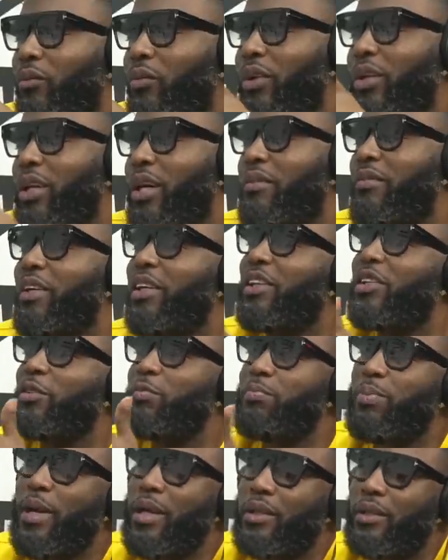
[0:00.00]
we never
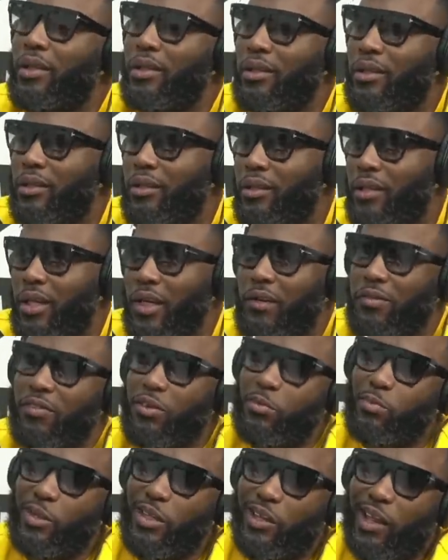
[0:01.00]
expected death
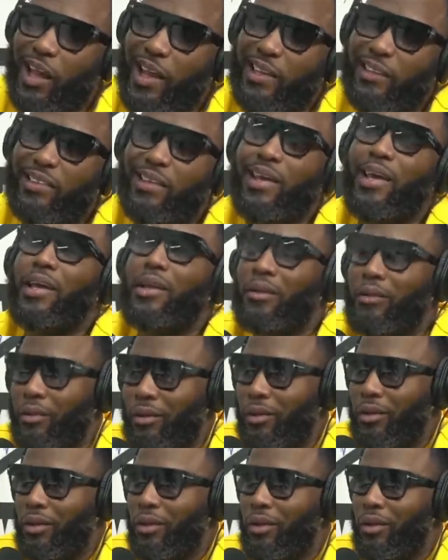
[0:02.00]
to be like that,
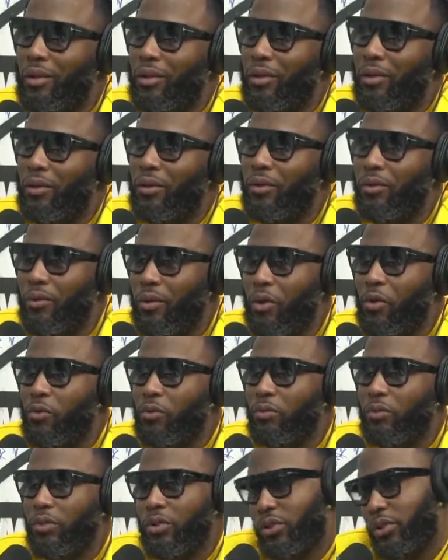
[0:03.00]
you know,
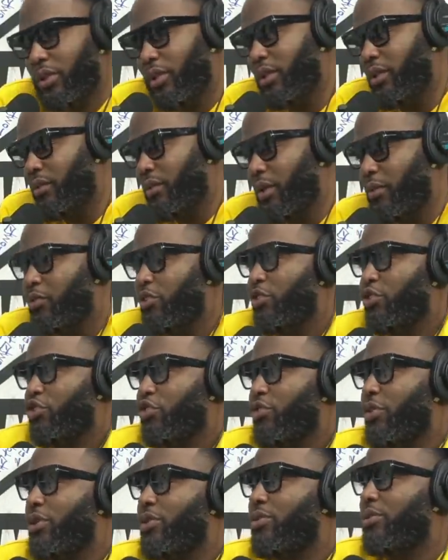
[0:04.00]
because shit, he, he was in the
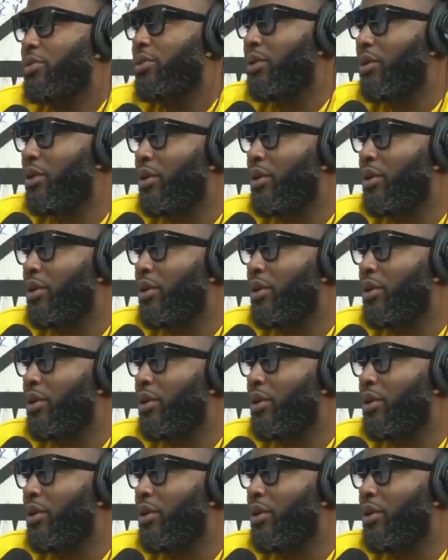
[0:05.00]
streets.